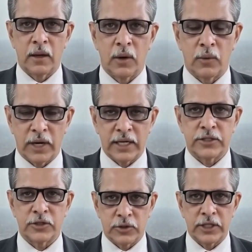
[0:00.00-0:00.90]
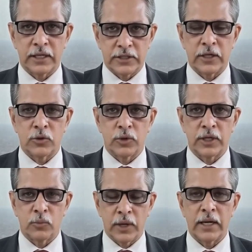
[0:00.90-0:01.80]
Alright, so here's a
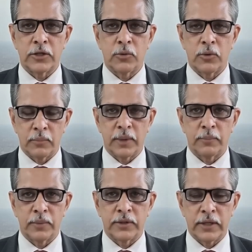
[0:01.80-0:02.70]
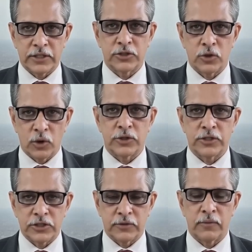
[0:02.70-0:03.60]
quick way to remember these
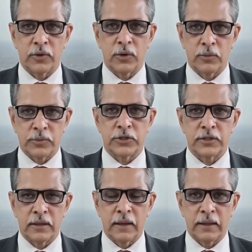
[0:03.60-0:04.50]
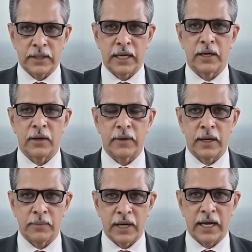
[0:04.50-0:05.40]
causative verbs. Think of
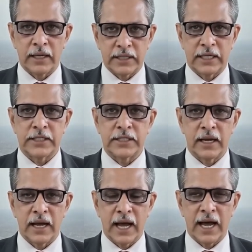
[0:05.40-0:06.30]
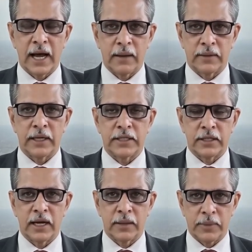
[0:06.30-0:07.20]
them like this. Have is
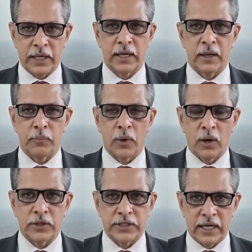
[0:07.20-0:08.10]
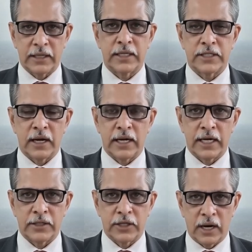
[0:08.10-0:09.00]
like being a boss and
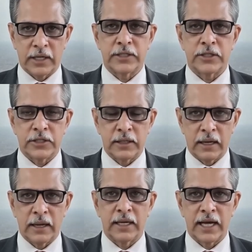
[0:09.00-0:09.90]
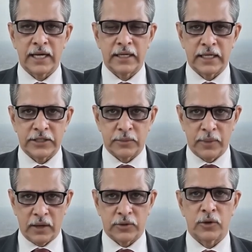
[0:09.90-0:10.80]
assigning tasks. Get is
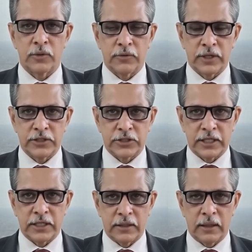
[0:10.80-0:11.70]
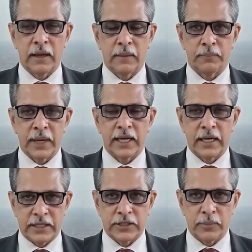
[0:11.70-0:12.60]
about convincing. Make
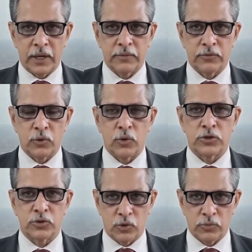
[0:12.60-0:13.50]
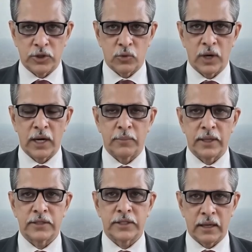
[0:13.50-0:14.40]
is about force or
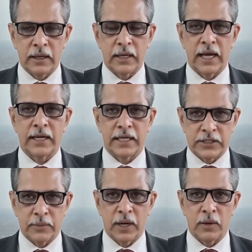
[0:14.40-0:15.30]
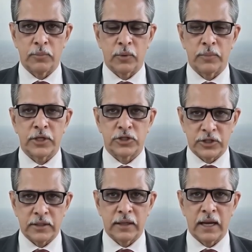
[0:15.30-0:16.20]
requirement. Let is about
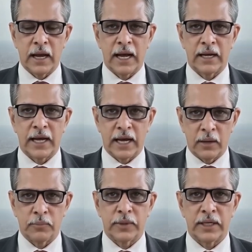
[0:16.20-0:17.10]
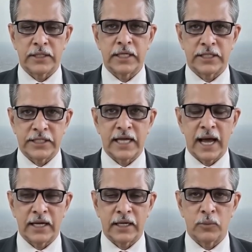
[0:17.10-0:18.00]
permission. And help is
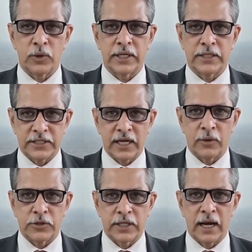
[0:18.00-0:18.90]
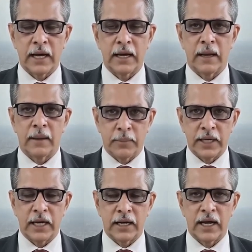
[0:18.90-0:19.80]
exactly what it sounds like,
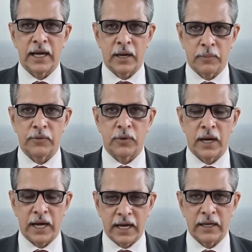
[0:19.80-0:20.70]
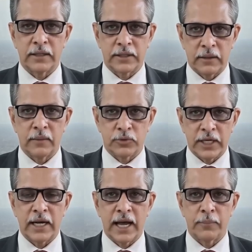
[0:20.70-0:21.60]
being a helpful hand.
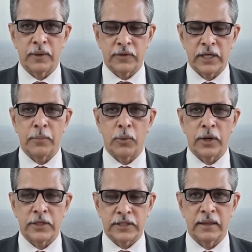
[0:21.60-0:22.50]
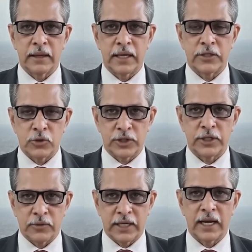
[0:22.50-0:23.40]
Recap of key points. Let's
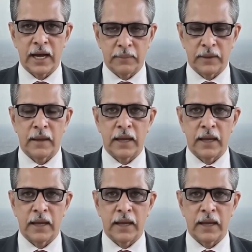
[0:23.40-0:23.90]
quickly recap.